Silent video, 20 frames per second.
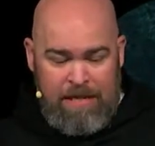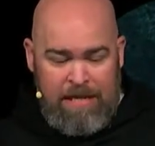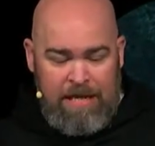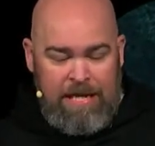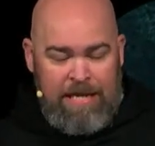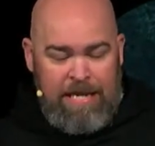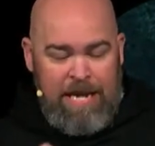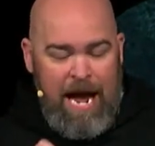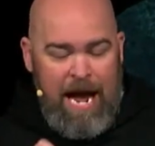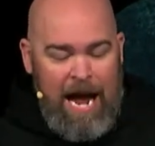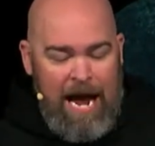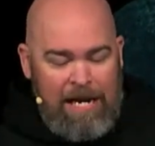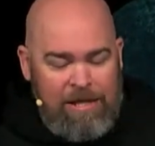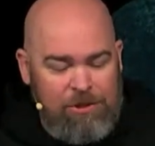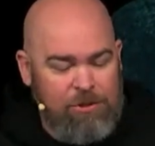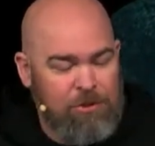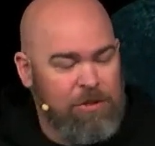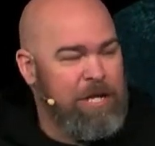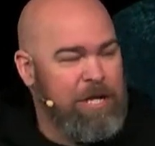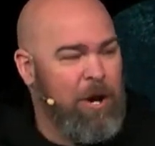He
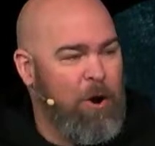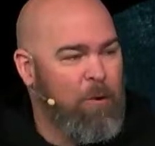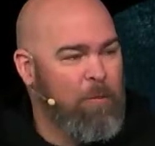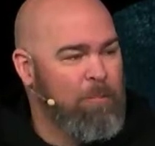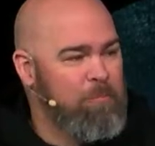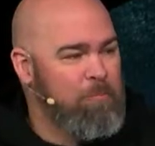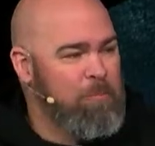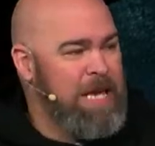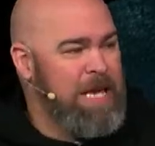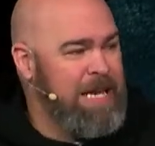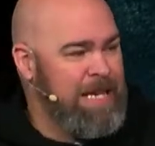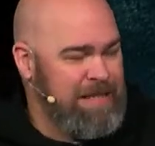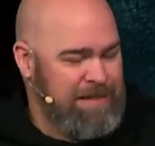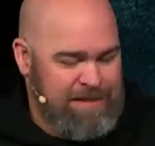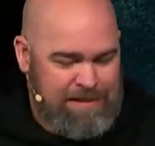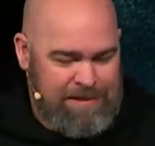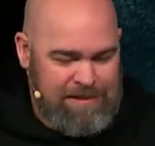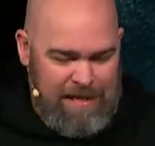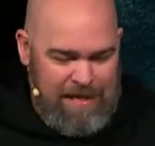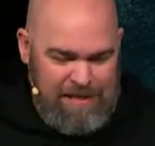actually
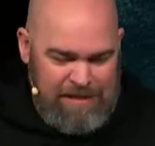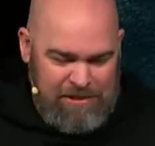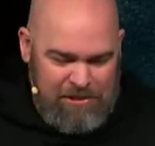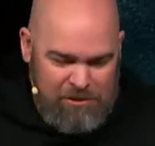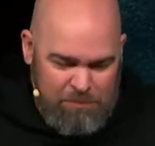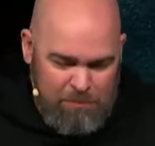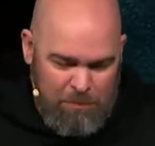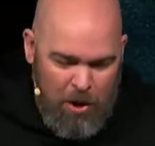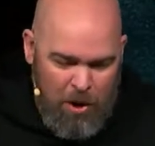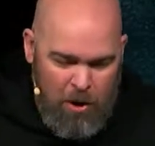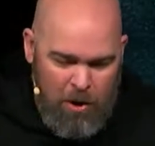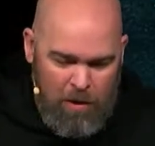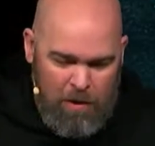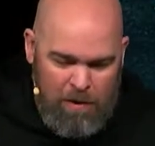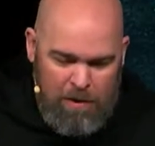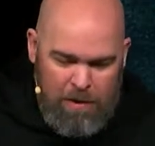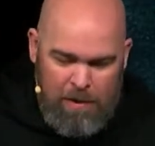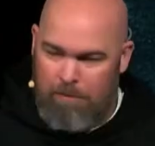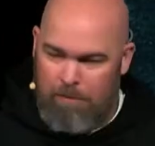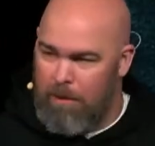omits a
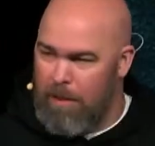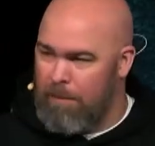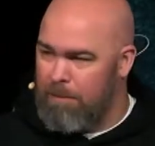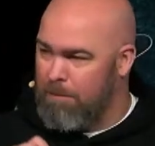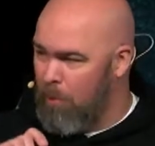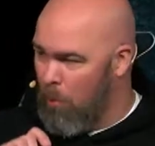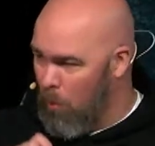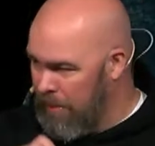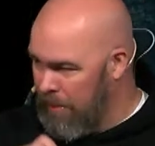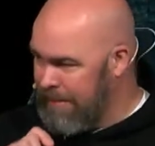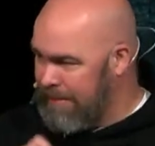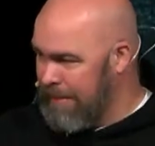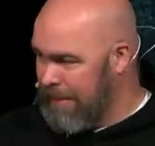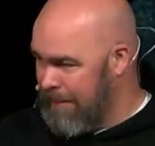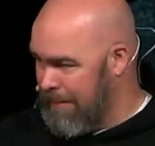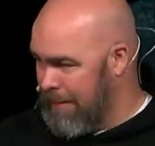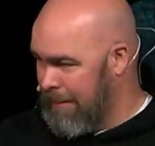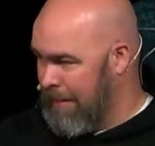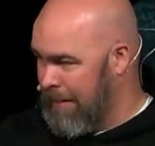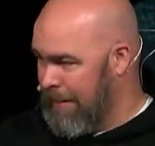small but
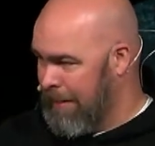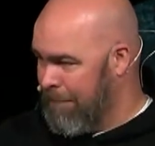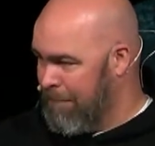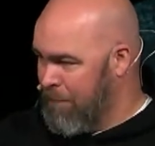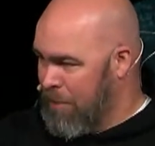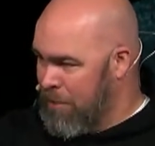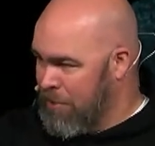pointed thing.